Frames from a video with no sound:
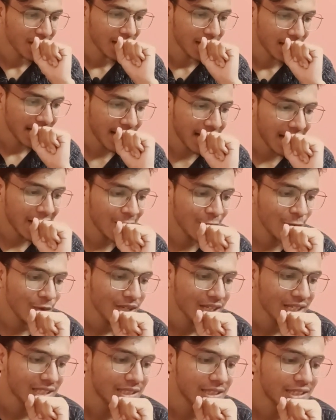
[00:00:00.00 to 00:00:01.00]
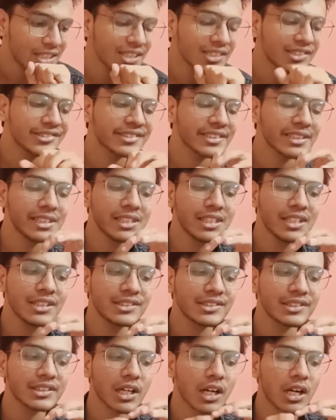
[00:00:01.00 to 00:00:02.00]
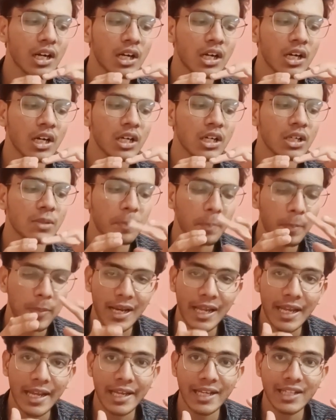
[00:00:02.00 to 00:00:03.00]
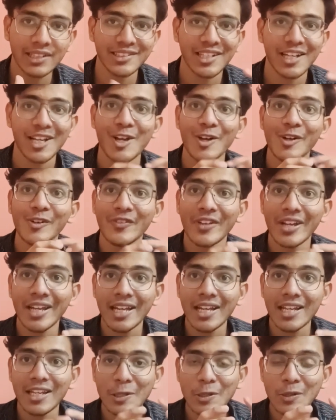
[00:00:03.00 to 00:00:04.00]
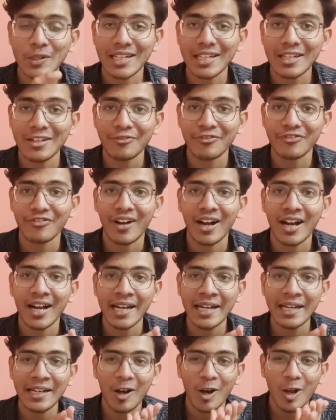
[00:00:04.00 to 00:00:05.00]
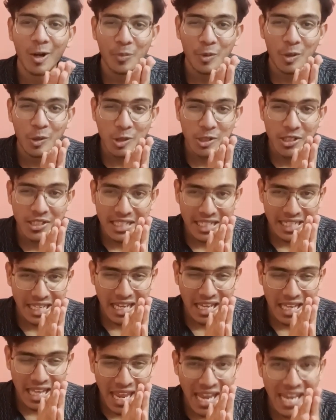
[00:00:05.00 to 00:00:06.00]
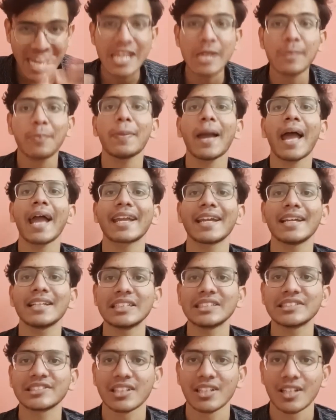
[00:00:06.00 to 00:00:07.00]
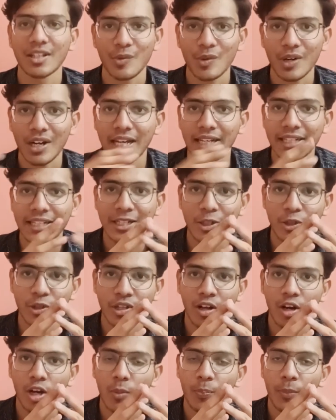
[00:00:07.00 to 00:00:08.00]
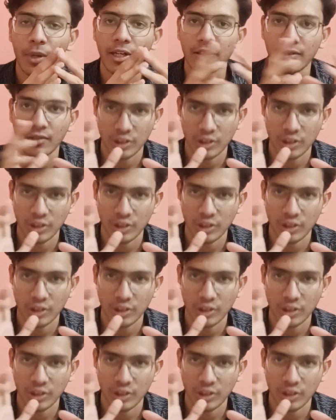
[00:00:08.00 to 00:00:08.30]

Now this is a place where you can find almost any packages related to development,